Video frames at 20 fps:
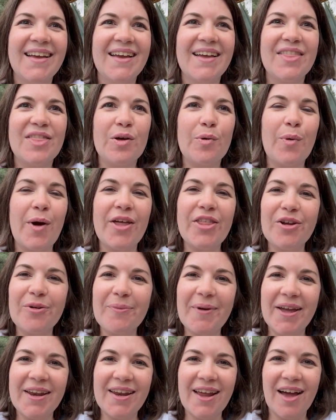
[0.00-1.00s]
The weather
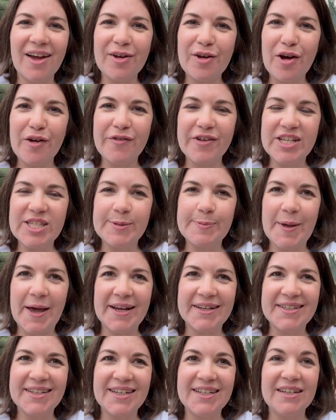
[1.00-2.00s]
may not go as
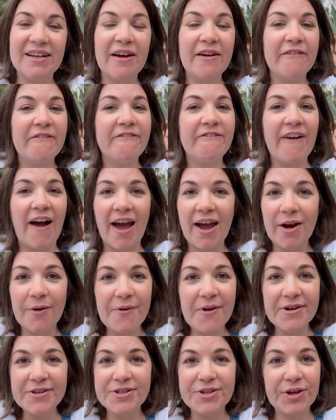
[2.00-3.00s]
expected.
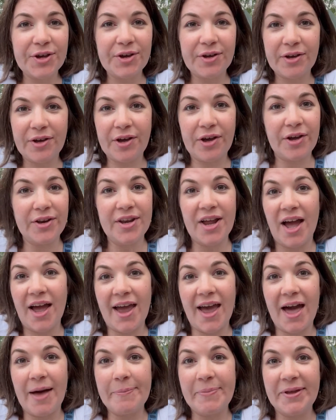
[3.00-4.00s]
Fireworks could not
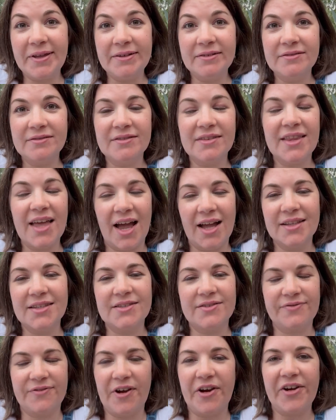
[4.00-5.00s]
happen. That's
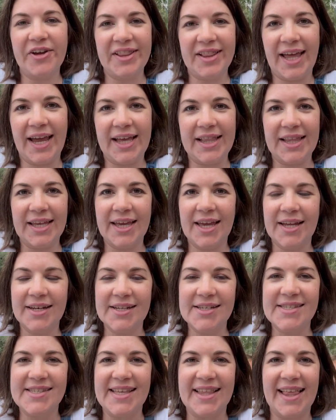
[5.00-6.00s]
very likely at
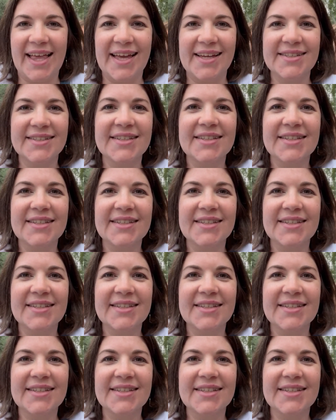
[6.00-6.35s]
Disneyland.